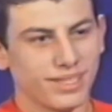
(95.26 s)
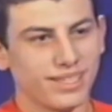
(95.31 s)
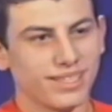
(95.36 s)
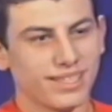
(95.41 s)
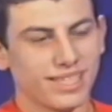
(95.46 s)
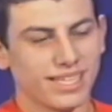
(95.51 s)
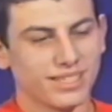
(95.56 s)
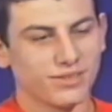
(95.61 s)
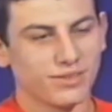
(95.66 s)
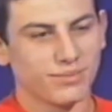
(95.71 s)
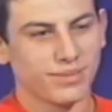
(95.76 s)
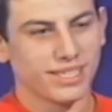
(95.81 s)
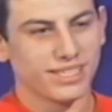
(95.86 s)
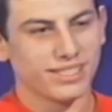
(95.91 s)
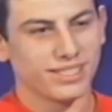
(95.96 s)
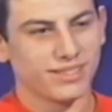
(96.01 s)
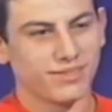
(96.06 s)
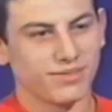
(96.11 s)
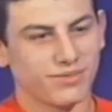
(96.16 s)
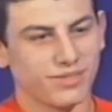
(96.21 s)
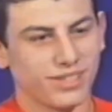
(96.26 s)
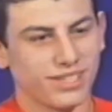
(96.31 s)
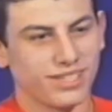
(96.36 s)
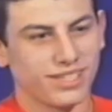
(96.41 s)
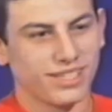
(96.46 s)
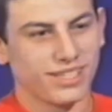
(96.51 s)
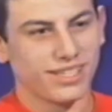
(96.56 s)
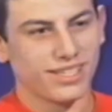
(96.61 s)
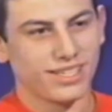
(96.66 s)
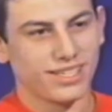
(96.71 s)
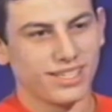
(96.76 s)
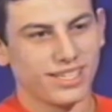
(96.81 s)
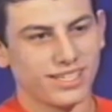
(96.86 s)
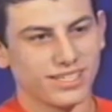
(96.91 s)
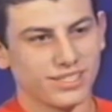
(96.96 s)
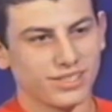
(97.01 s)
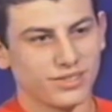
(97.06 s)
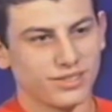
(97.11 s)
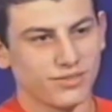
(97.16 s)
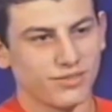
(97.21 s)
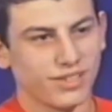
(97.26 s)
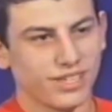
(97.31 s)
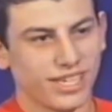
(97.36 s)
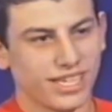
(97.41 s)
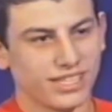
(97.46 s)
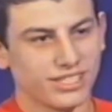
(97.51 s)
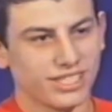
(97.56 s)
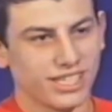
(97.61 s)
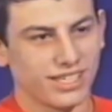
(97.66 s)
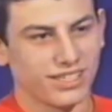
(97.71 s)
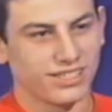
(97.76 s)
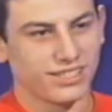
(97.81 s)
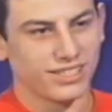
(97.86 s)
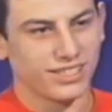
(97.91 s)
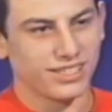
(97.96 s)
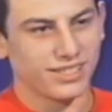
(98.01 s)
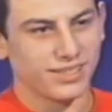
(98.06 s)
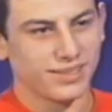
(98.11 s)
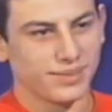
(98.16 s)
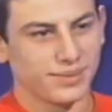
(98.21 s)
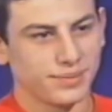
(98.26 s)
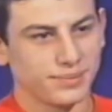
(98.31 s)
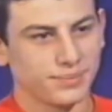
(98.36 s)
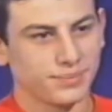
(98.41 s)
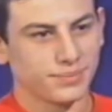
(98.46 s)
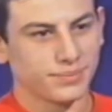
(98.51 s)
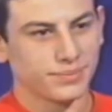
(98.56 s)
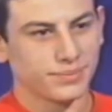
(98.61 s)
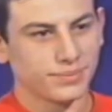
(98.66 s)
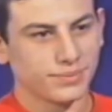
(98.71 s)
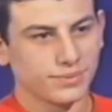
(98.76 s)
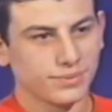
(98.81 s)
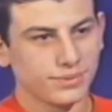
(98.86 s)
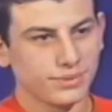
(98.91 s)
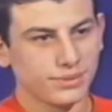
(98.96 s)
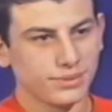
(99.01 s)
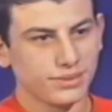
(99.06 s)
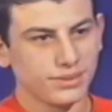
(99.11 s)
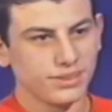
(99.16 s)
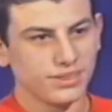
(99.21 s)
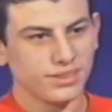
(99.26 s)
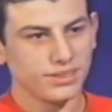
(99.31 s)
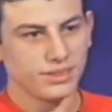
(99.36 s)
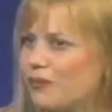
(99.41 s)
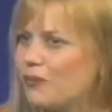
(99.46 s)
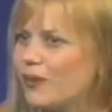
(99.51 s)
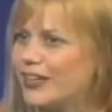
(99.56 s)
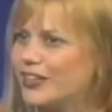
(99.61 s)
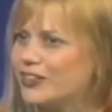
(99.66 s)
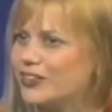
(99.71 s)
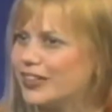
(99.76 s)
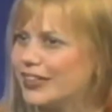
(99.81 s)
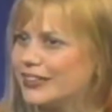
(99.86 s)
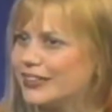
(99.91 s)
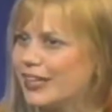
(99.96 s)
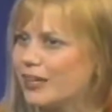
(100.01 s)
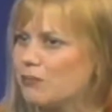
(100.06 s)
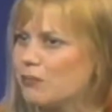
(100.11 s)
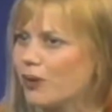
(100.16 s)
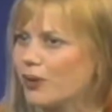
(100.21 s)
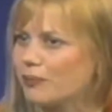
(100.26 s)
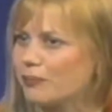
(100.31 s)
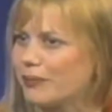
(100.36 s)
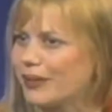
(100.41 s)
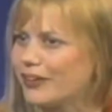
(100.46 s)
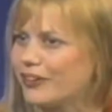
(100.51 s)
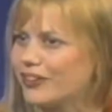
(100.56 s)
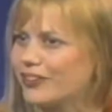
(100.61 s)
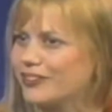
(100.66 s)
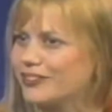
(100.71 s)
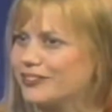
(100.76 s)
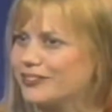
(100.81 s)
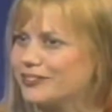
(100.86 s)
But that's what makes it fun. And so it's fun and challenging. What makes it, why do you like that part better?